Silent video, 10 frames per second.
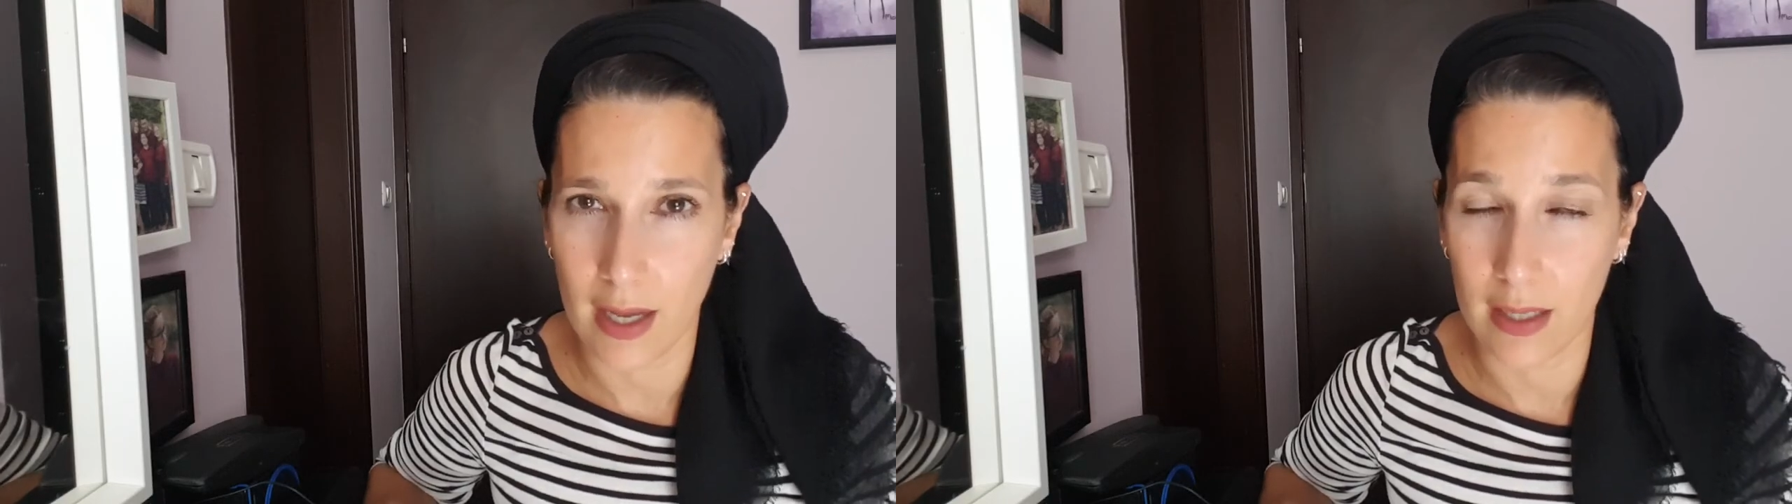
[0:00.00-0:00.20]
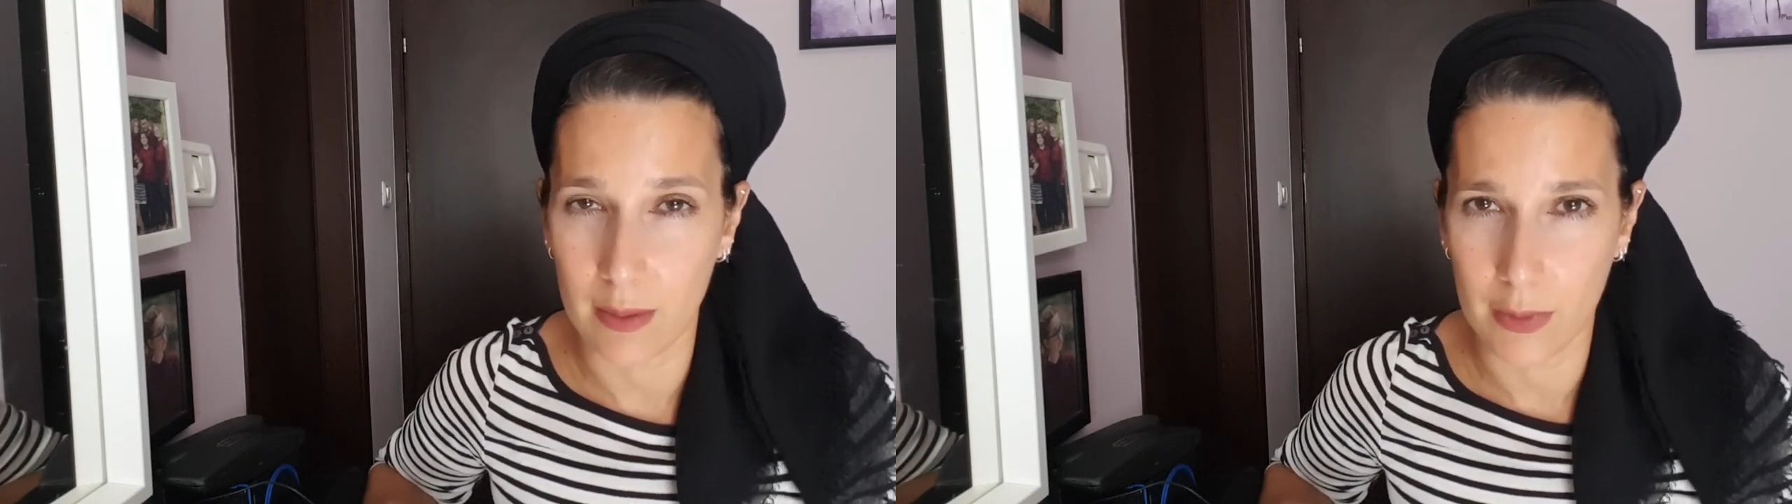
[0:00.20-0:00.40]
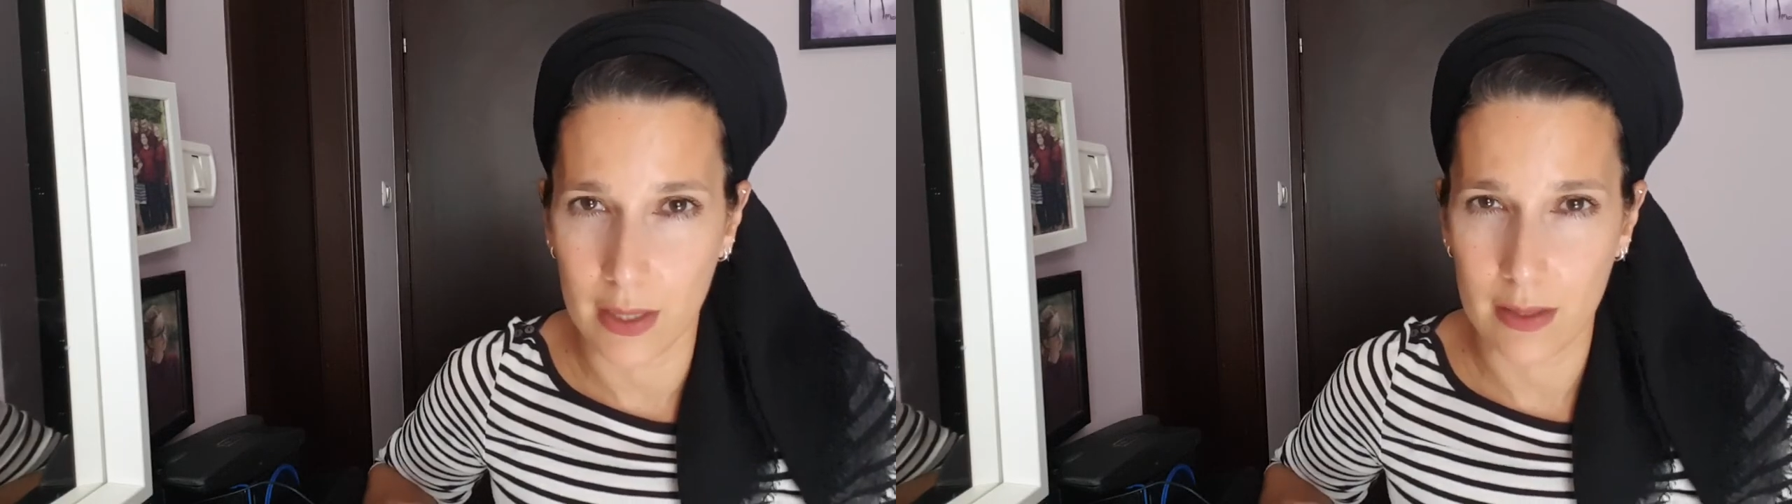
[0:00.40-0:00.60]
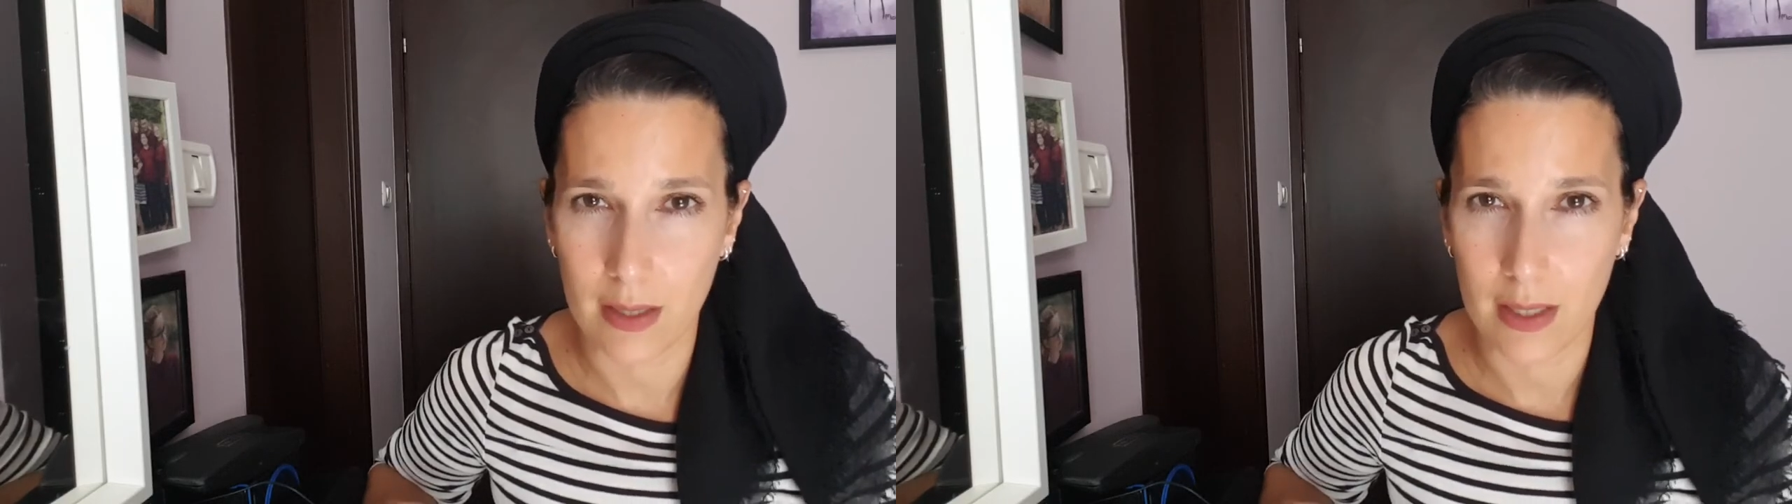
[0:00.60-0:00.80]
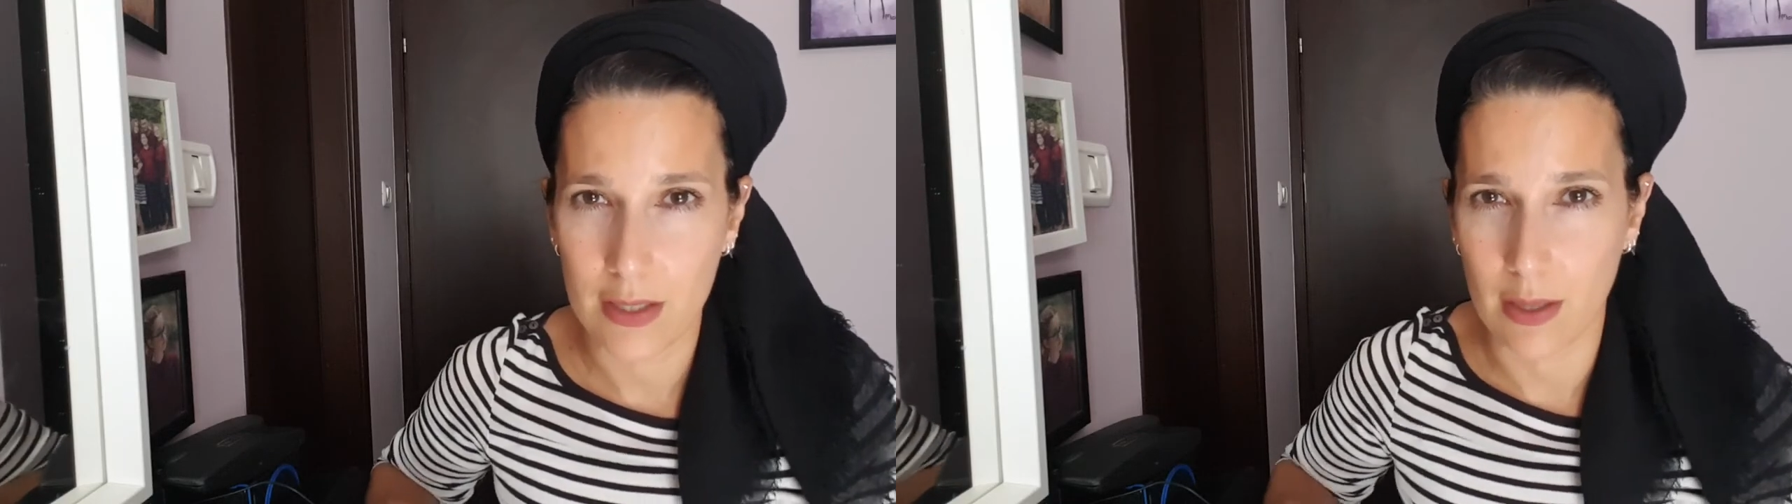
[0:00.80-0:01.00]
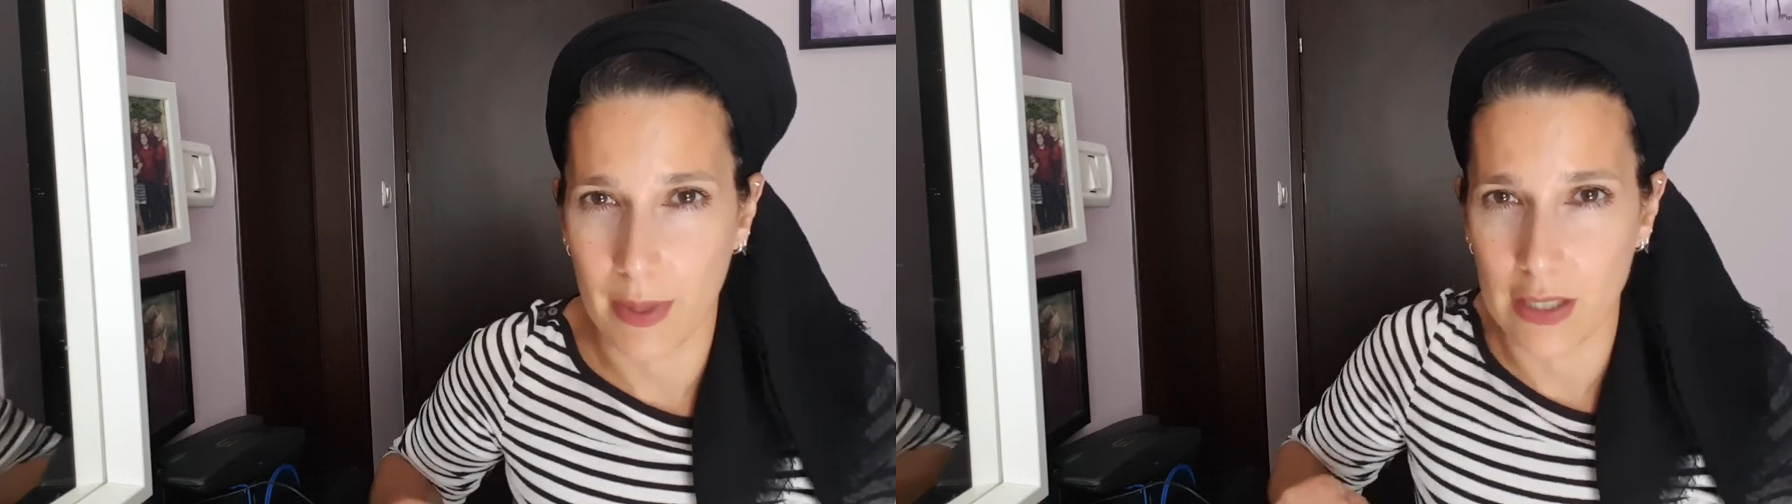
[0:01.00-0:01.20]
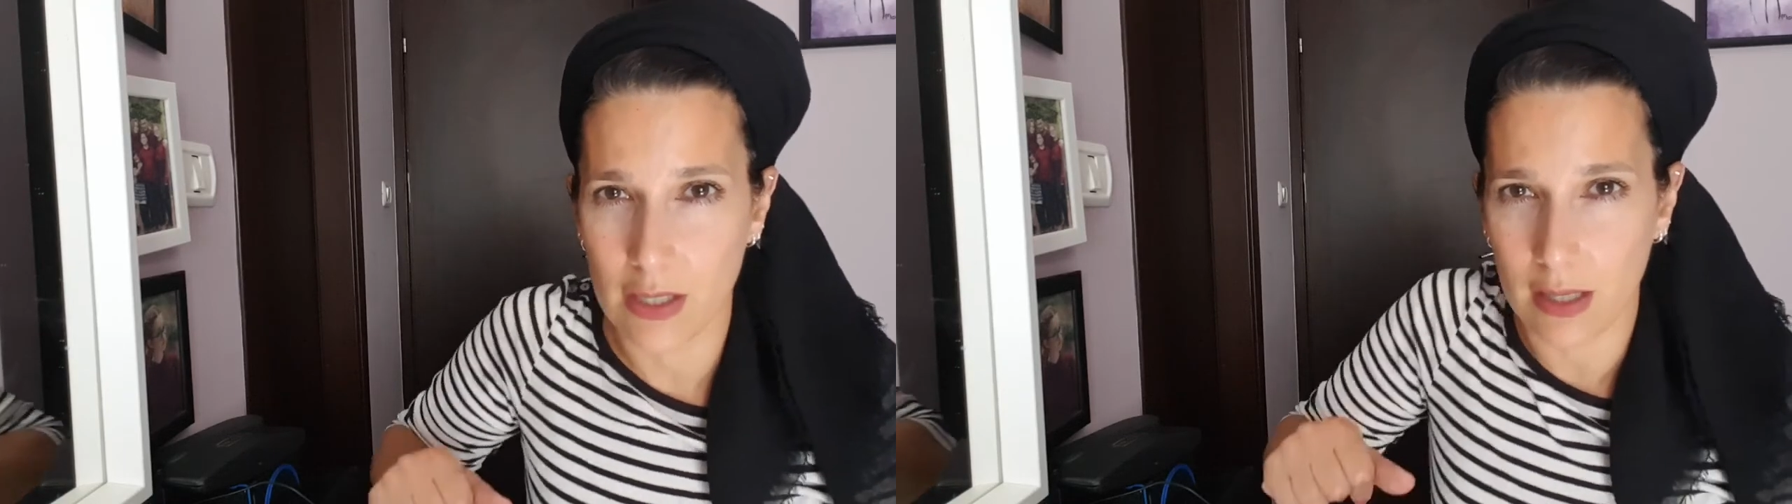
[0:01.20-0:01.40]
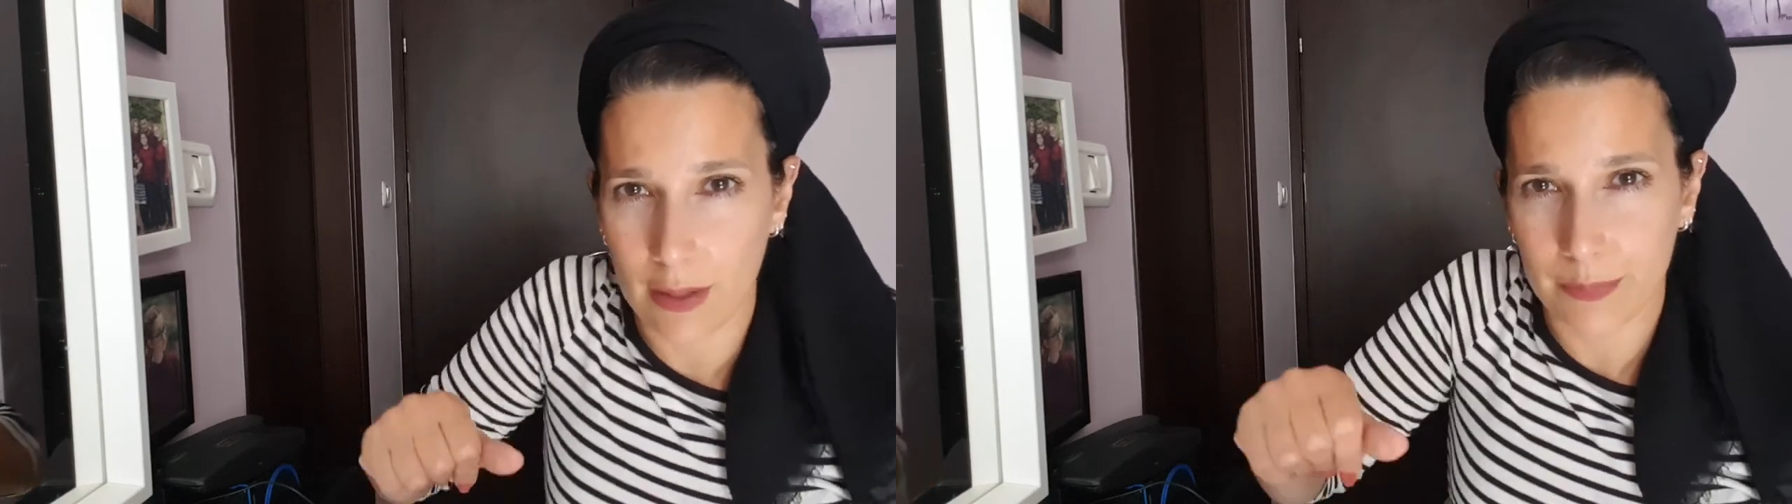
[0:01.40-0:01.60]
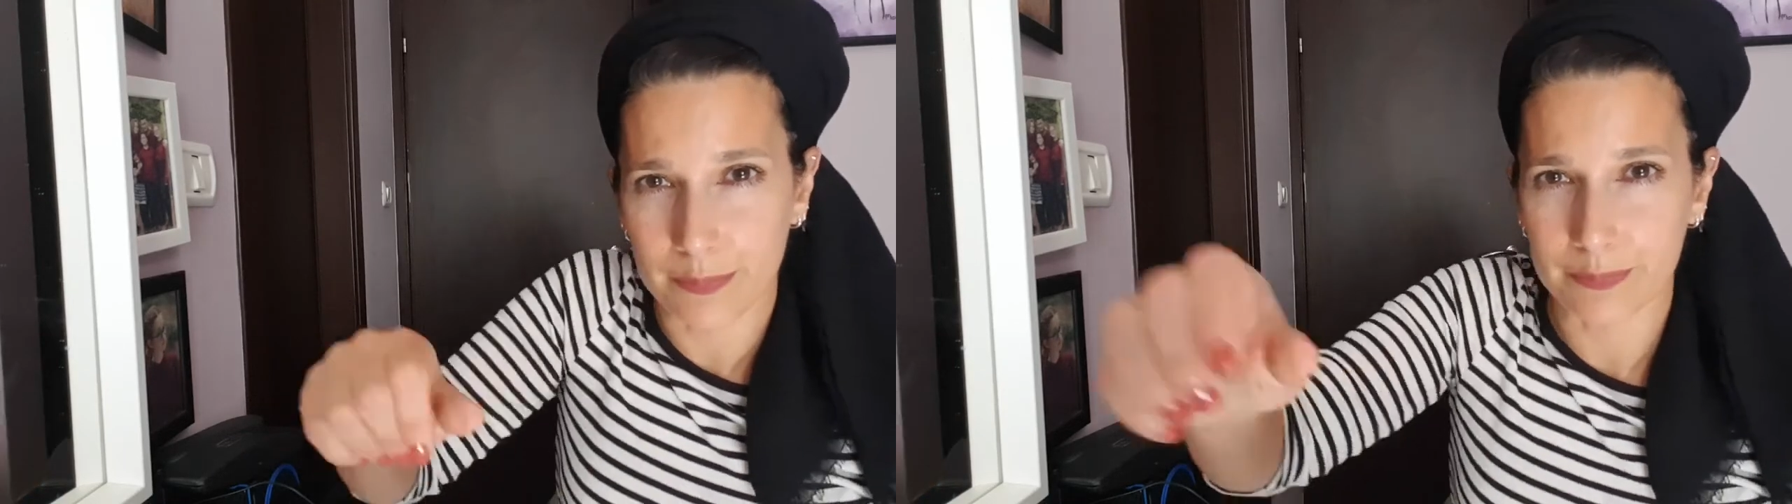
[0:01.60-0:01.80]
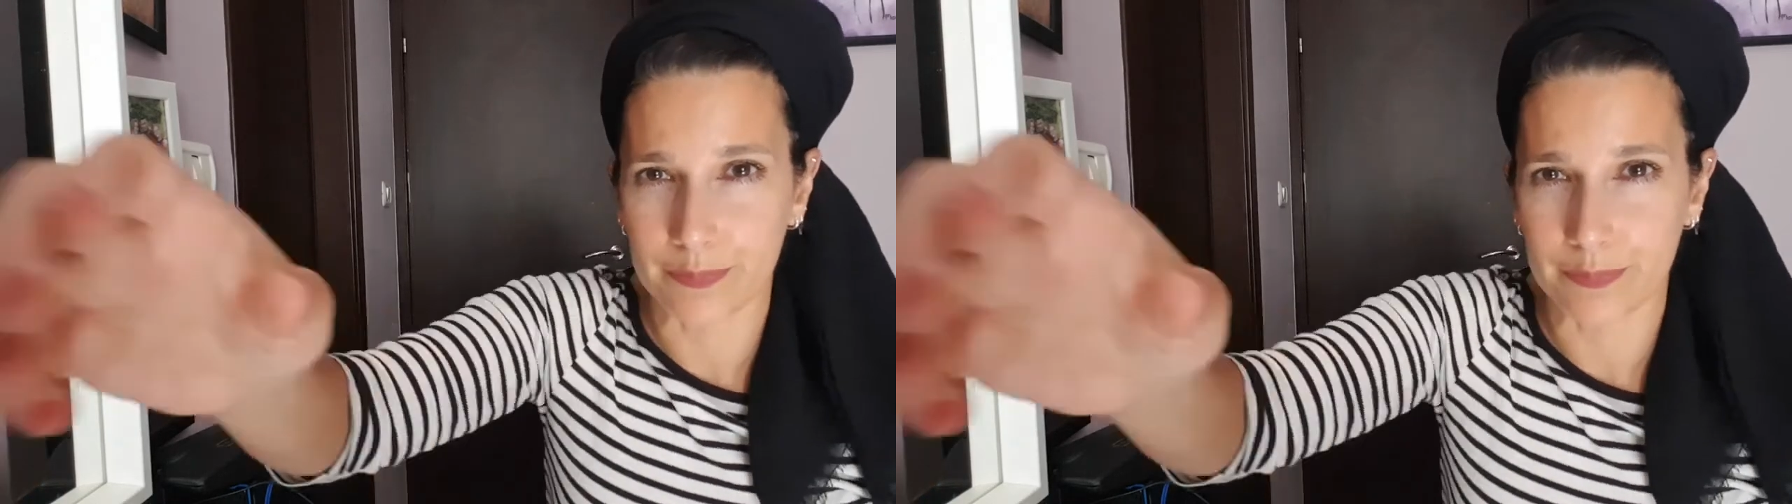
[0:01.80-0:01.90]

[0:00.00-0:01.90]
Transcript: Eicha anymore. Shabbat Shalom.